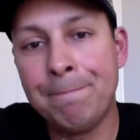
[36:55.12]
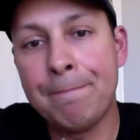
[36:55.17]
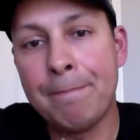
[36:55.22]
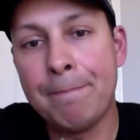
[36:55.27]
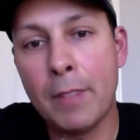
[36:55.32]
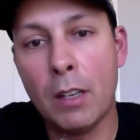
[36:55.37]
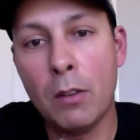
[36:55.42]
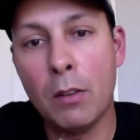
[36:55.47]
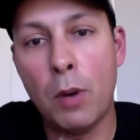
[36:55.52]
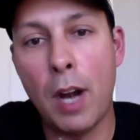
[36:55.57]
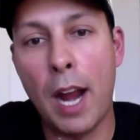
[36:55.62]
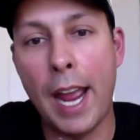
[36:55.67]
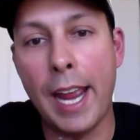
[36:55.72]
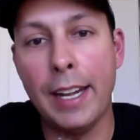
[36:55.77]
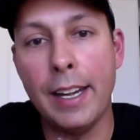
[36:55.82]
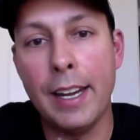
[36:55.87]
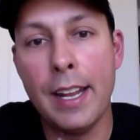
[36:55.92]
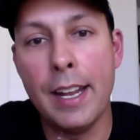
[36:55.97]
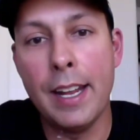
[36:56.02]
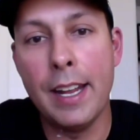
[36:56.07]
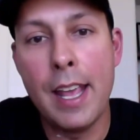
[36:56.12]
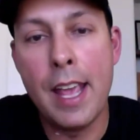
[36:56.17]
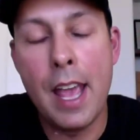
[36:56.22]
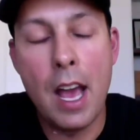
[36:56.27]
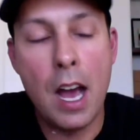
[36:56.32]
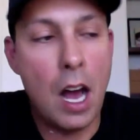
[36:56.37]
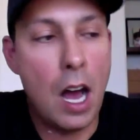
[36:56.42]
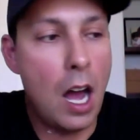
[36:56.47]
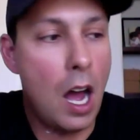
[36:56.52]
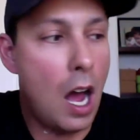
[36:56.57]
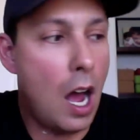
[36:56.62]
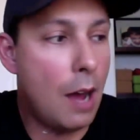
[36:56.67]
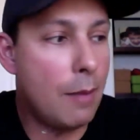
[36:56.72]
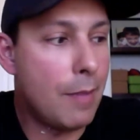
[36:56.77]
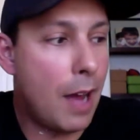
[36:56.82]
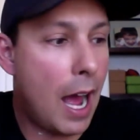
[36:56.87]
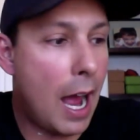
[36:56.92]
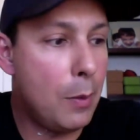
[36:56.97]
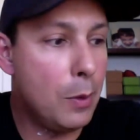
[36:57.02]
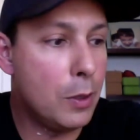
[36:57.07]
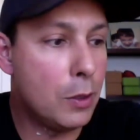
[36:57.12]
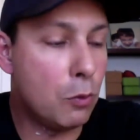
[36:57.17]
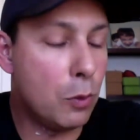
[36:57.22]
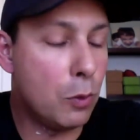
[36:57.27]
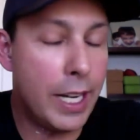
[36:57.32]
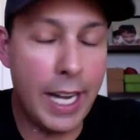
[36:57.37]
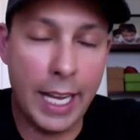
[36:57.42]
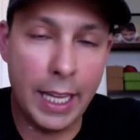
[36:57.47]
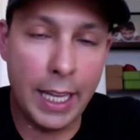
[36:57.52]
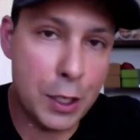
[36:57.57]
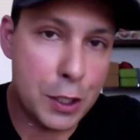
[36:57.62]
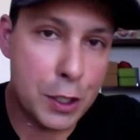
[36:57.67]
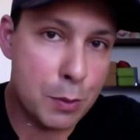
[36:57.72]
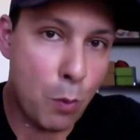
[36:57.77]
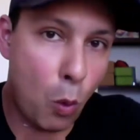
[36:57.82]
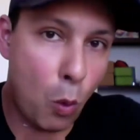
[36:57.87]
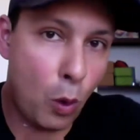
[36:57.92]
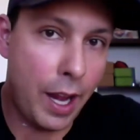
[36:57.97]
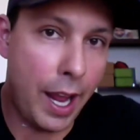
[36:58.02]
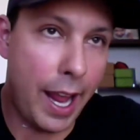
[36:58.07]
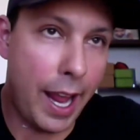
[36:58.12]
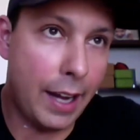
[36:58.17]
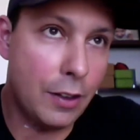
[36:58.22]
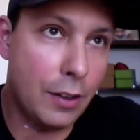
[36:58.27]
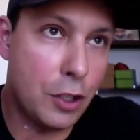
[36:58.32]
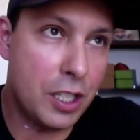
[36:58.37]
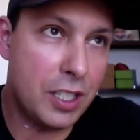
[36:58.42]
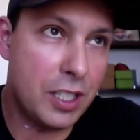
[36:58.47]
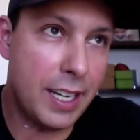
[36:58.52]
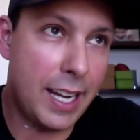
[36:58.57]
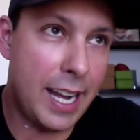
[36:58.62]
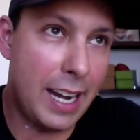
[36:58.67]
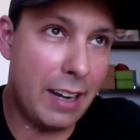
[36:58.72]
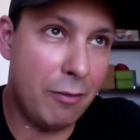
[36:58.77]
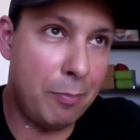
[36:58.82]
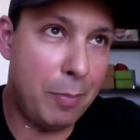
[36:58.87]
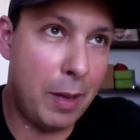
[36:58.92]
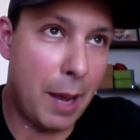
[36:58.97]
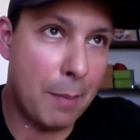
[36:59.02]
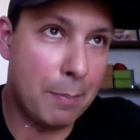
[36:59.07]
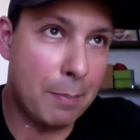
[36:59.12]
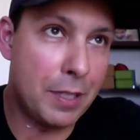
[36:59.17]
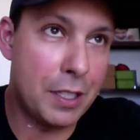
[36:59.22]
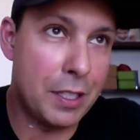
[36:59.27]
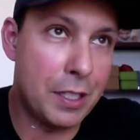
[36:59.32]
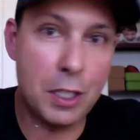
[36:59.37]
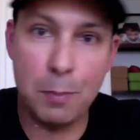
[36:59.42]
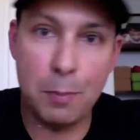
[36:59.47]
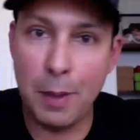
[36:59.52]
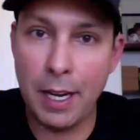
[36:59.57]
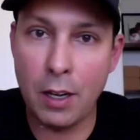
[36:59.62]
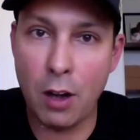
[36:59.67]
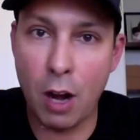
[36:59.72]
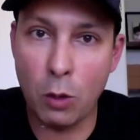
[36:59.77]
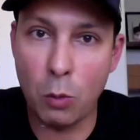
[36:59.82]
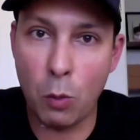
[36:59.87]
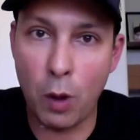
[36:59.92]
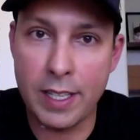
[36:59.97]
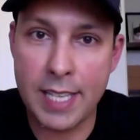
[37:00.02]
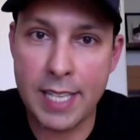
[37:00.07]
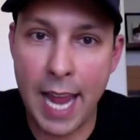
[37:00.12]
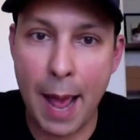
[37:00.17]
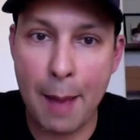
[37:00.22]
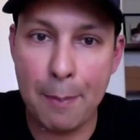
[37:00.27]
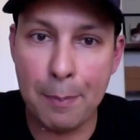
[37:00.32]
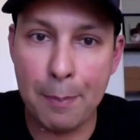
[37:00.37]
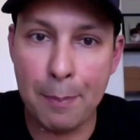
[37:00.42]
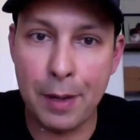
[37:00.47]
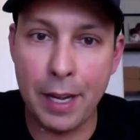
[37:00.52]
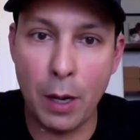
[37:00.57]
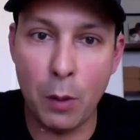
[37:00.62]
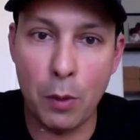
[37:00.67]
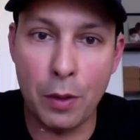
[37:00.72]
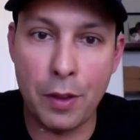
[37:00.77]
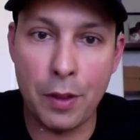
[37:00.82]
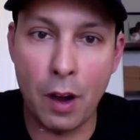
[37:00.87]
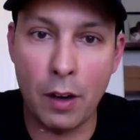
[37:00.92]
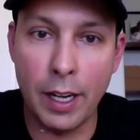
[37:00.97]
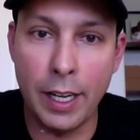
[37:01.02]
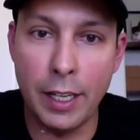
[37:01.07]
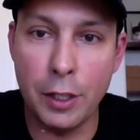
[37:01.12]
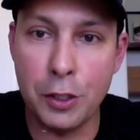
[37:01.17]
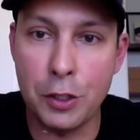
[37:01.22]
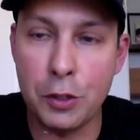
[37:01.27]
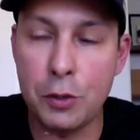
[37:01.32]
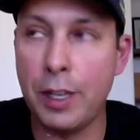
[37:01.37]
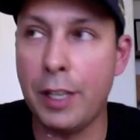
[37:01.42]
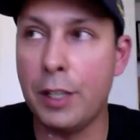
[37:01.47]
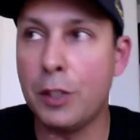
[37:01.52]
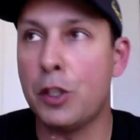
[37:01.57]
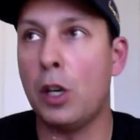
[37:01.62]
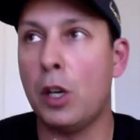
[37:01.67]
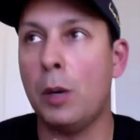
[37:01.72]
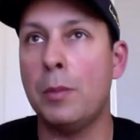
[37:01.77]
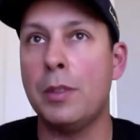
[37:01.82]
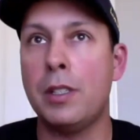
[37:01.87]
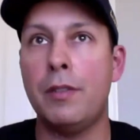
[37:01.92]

right? I was reading this morning just to kind of be up to speed on what's happening with our industry in terms of